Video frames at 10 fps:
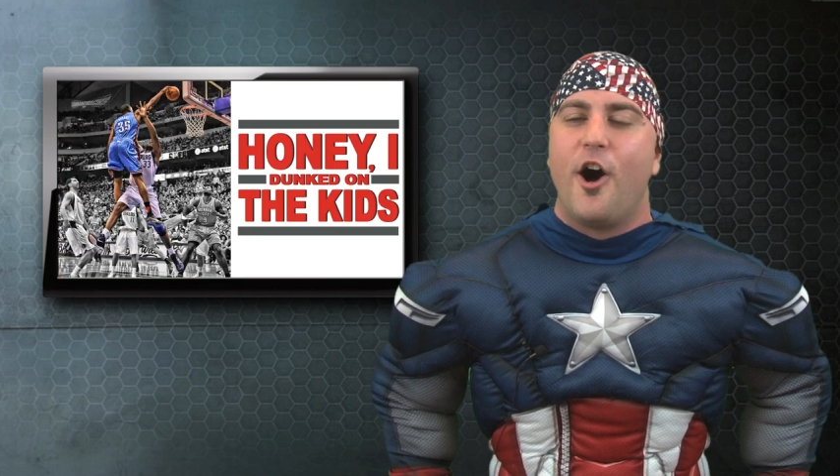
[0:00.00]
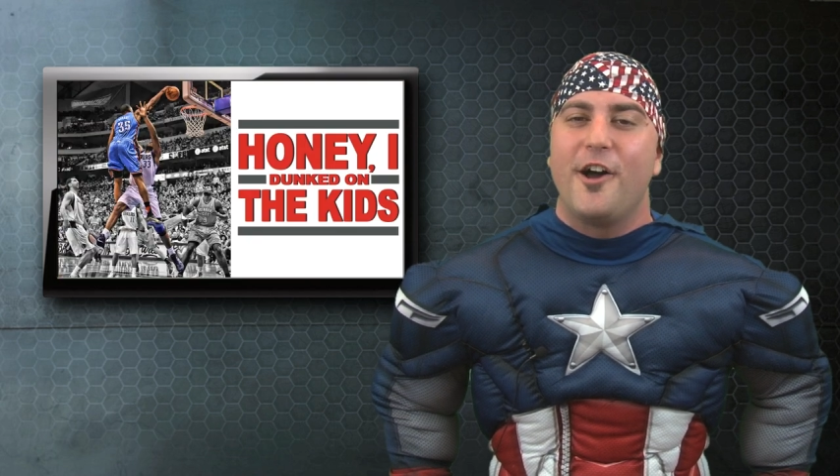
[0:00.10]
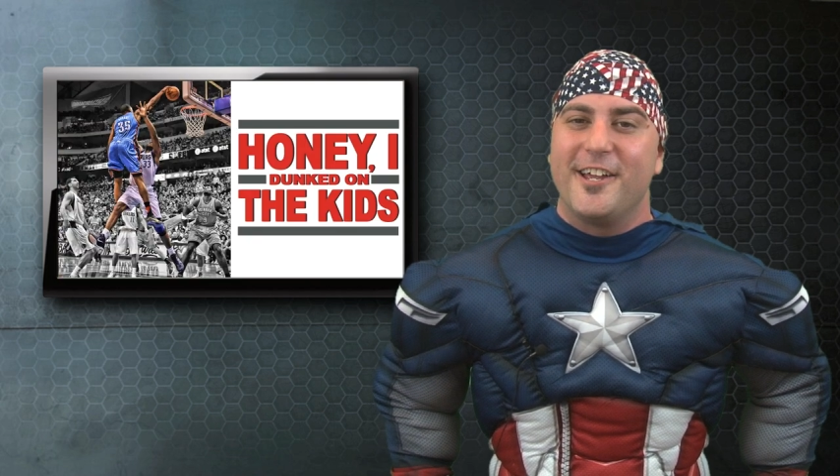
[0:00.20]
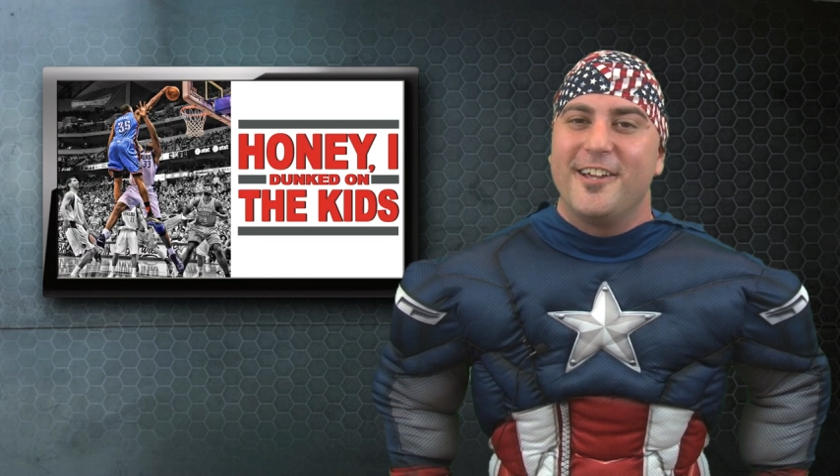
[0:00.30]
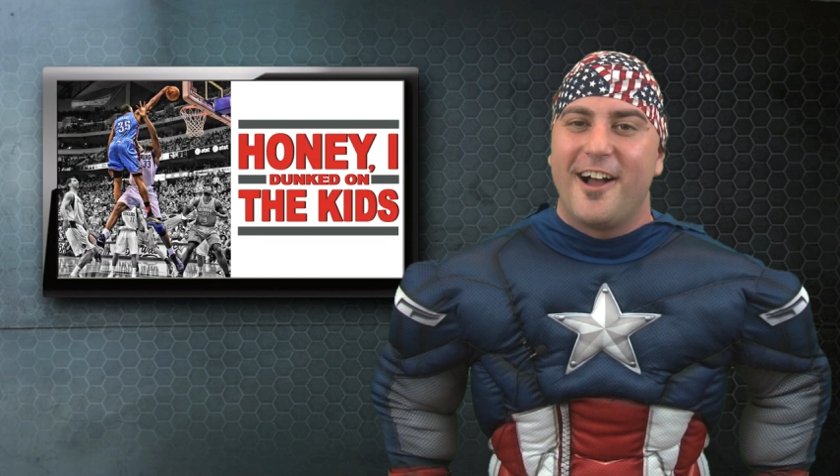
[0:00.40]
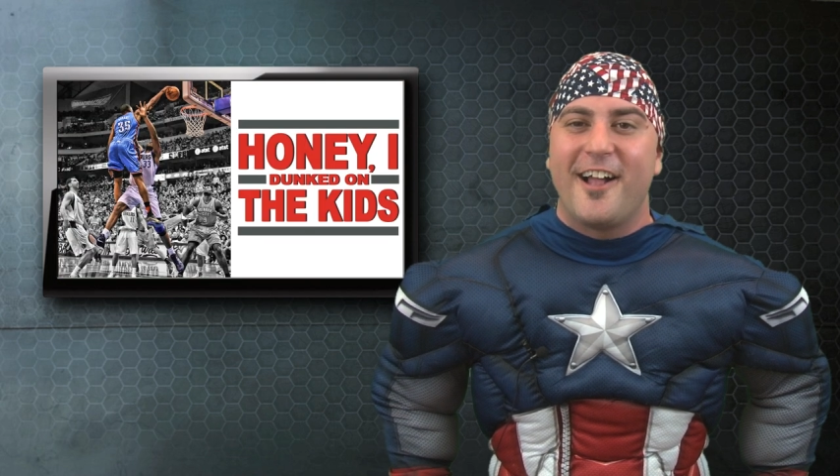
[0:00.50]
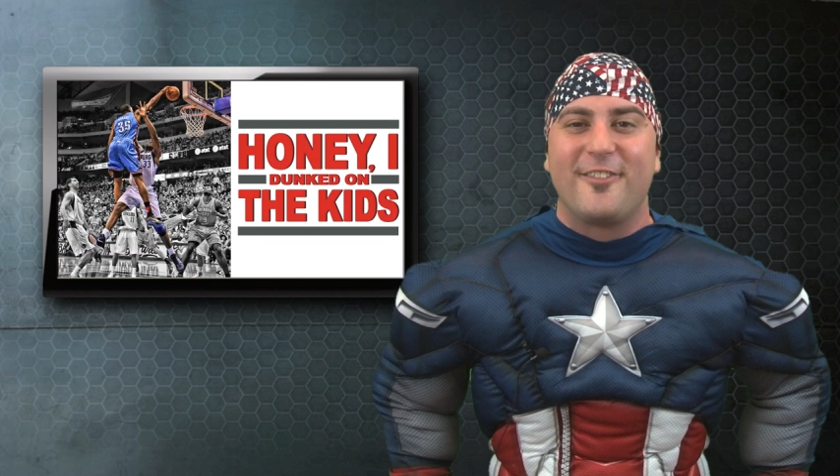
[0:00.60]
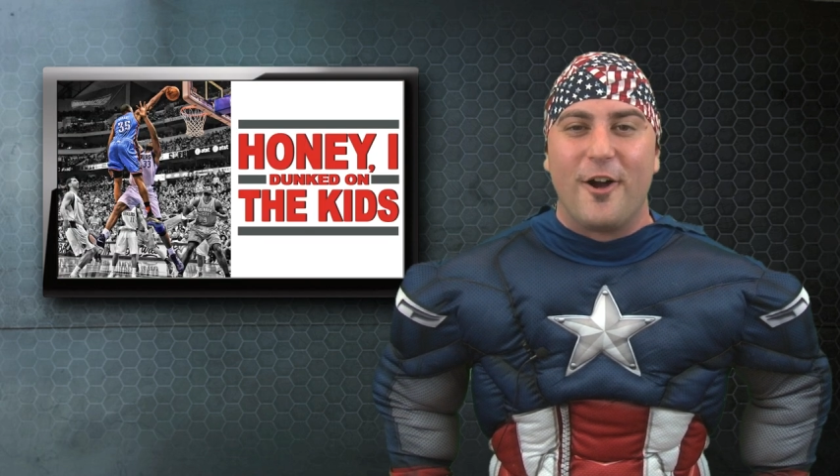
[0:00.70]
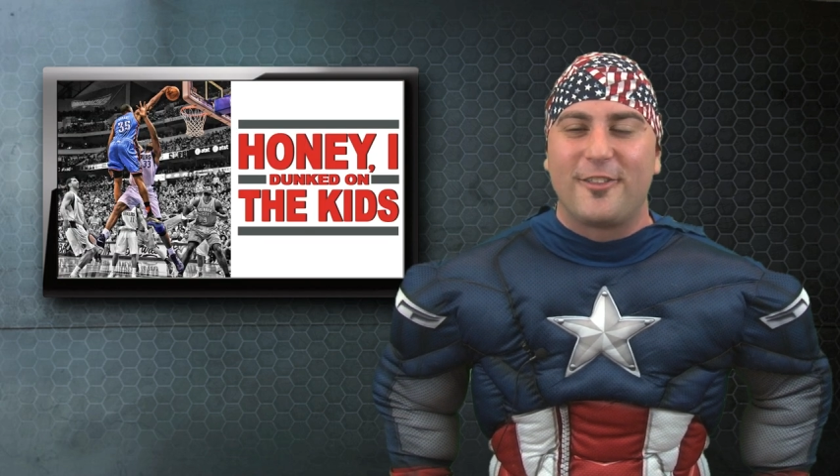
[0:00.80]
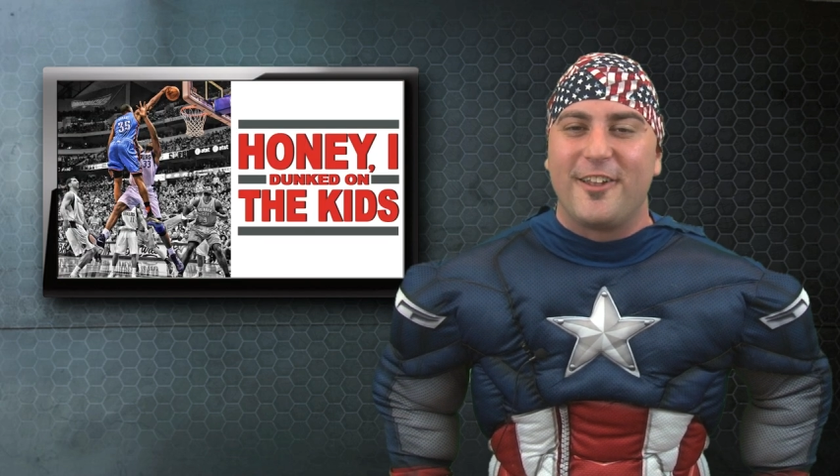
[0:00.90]
Honey, I
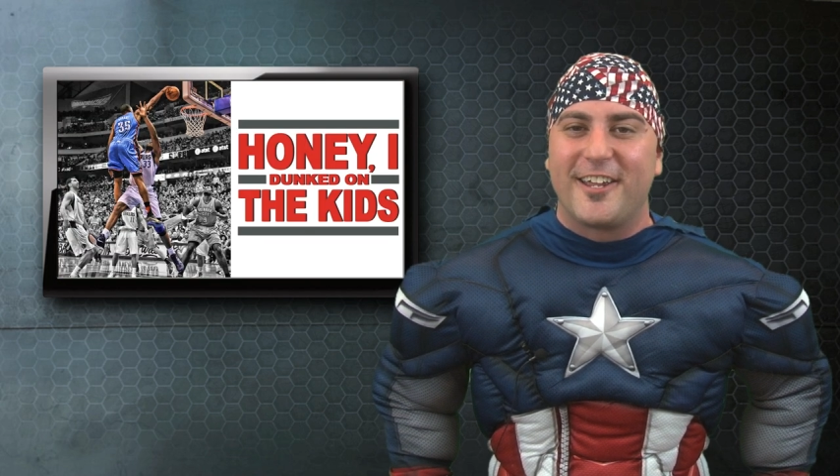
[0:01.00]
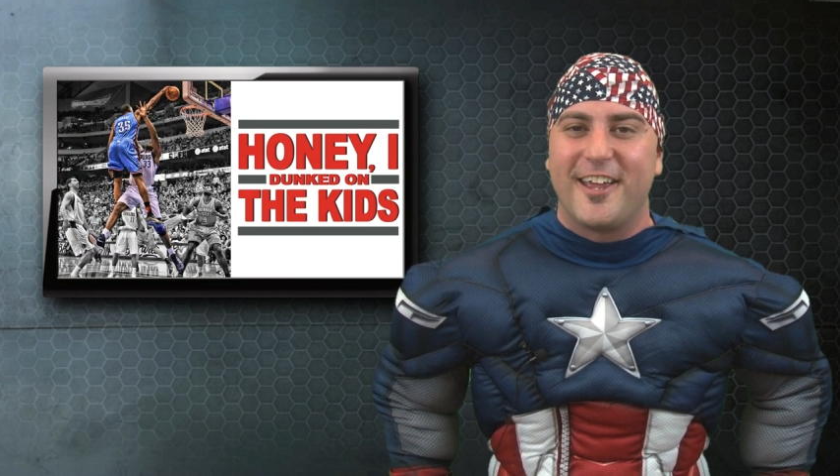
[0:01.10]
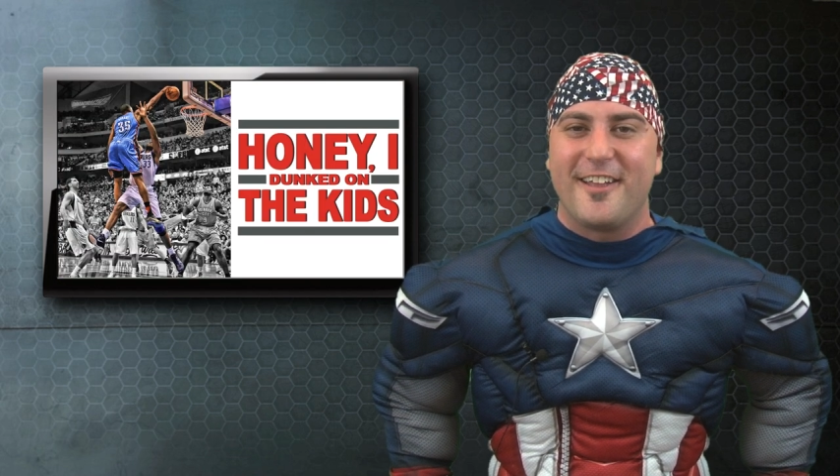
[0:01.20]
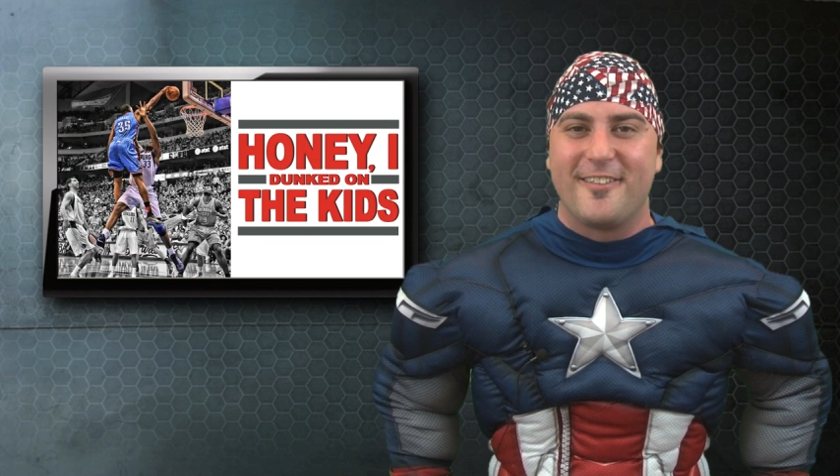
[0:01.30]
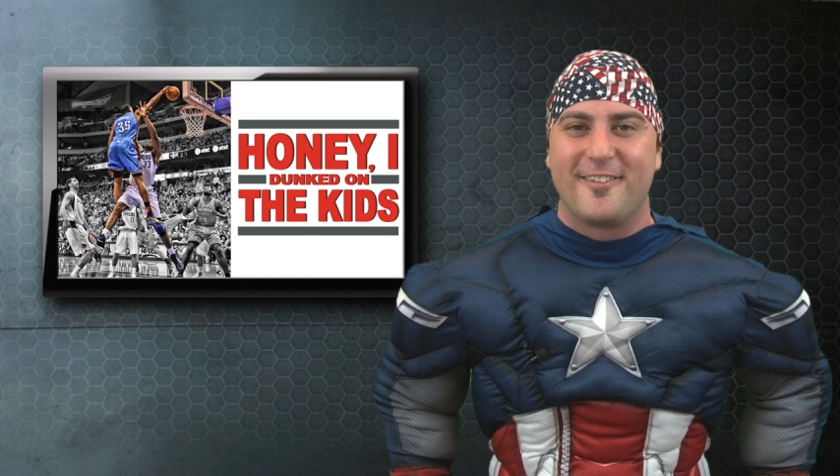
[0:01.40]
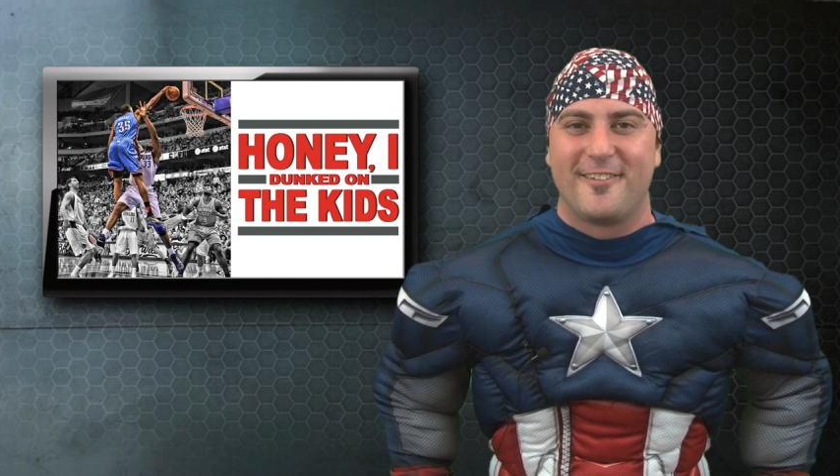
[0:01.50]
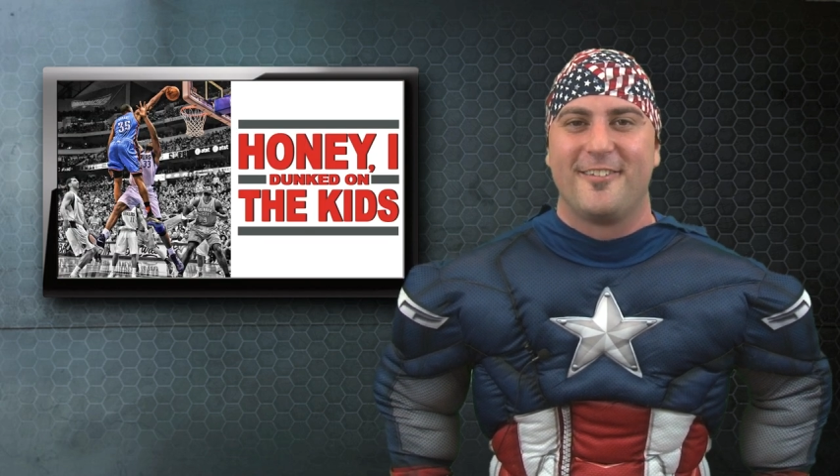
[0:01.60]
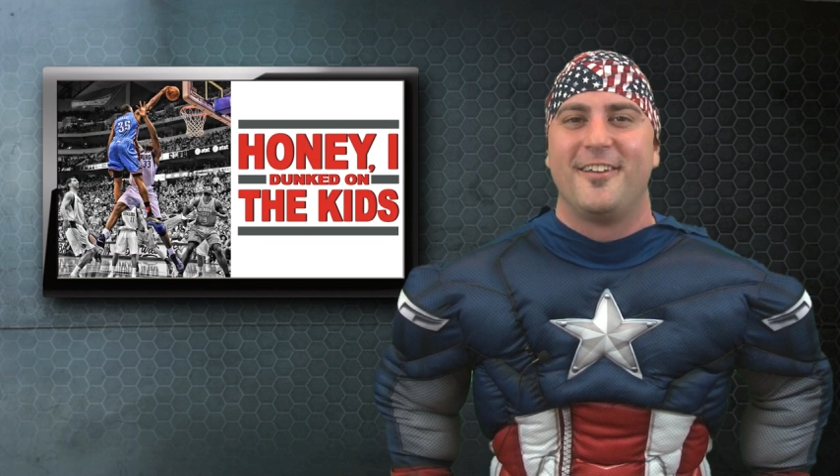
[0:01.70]
Dunked on the Kids.